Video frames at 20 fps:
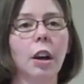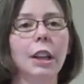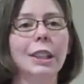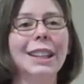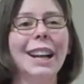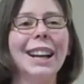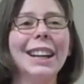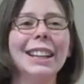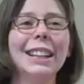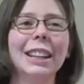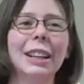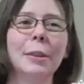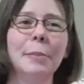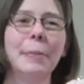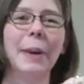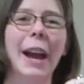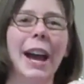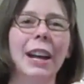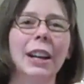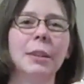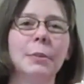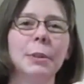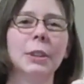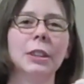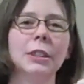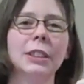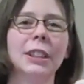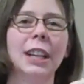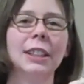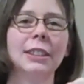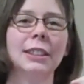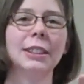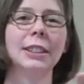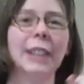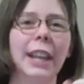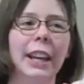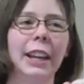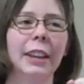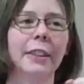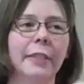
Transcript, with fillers: not incompatible doesn't take